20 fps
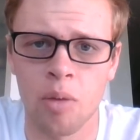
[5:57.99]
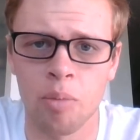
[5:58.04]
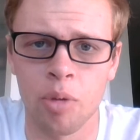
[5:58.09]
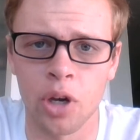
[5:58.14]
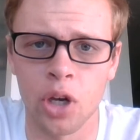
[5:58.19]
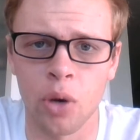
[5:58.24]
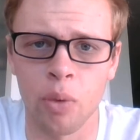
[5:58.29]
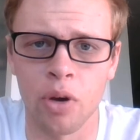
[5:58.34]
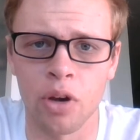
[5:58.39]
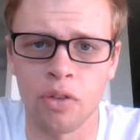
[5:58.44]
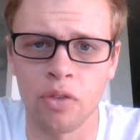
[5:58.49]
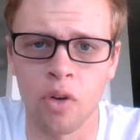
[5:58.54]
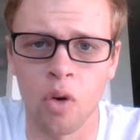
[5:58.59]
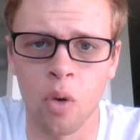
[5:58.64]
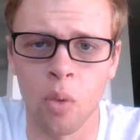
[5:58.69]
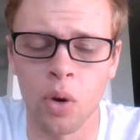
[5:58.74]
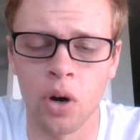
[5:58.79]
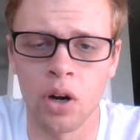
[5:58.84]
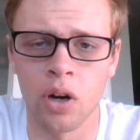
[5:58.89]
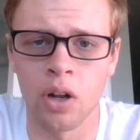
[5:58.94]
But going
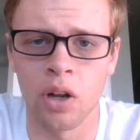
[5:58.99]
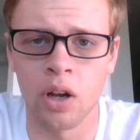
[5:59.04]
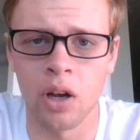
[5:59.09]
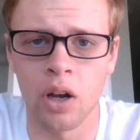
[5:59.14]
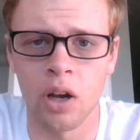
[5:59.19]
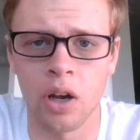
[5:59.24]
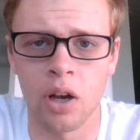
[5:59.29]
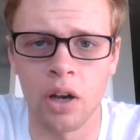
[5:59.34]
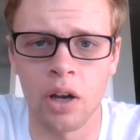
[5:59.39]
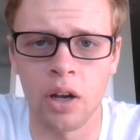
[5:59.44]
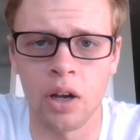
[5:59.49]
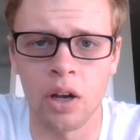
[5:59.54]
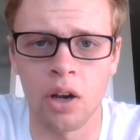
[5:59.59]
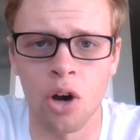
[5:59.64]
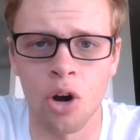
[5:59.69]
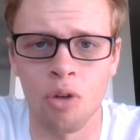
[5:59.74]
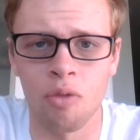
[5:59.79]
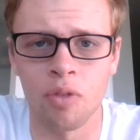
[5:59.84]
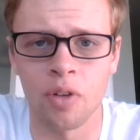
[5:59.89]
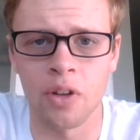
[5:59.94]
forward,
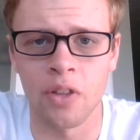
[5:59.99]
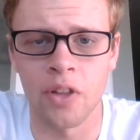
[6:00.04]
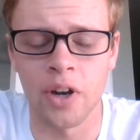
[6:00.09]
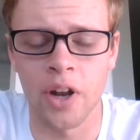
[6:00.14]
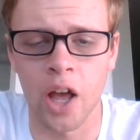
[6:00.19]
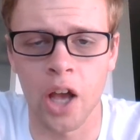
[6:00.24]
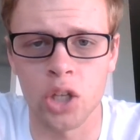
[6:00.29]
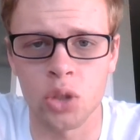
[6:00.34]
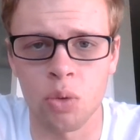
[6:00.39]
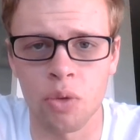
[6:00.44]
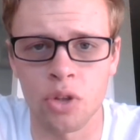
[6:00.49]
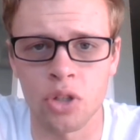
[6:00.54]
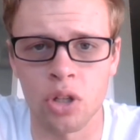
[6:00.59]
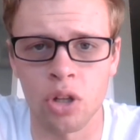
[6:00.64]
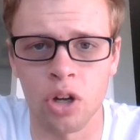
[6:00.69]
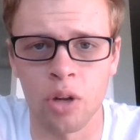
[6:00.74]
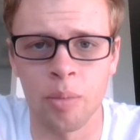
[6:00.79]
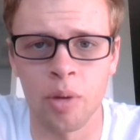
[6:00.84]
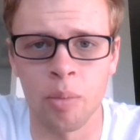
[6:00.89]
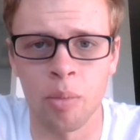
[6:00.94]
hopefully in the next one, there's a
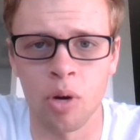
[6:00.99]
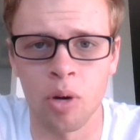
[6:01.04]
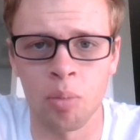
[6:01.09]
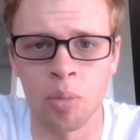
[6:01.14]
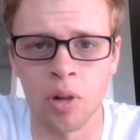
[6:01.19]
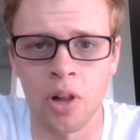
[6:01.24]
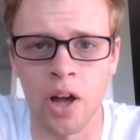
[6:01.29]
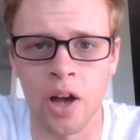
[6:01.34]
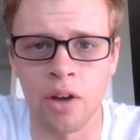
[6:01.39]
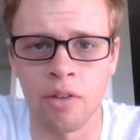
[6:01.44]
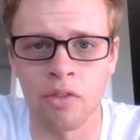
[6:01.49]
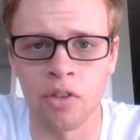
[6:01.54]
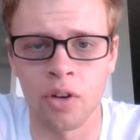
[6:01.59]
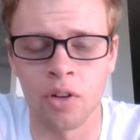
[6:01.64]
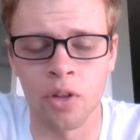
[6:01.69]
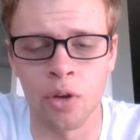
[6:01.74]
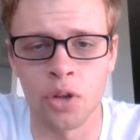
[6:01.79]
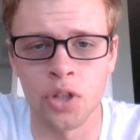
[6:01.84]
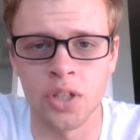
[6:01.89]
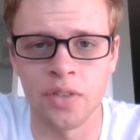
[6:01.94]
little bit more plot
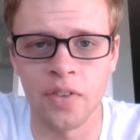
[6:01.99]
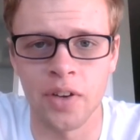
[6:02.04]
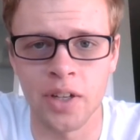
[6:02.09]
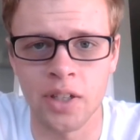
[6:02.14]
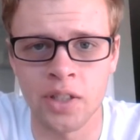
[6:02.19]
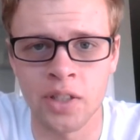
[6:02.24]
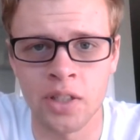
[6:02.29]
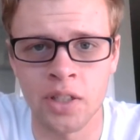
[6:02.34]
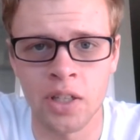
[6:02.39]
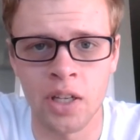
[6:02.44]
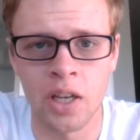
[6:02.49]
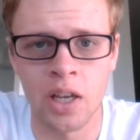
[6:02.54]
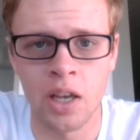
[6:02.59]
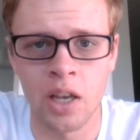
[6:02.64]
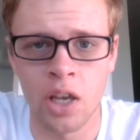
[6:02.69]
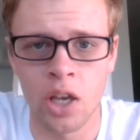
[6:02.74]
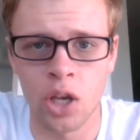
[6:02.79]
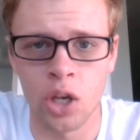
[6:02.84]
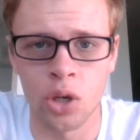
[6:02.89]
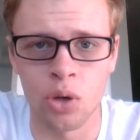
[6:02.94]
for those of us
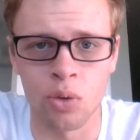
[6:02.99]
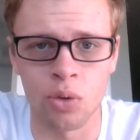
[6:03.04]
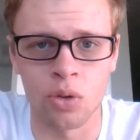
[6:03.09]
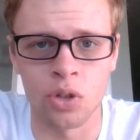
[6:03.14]
who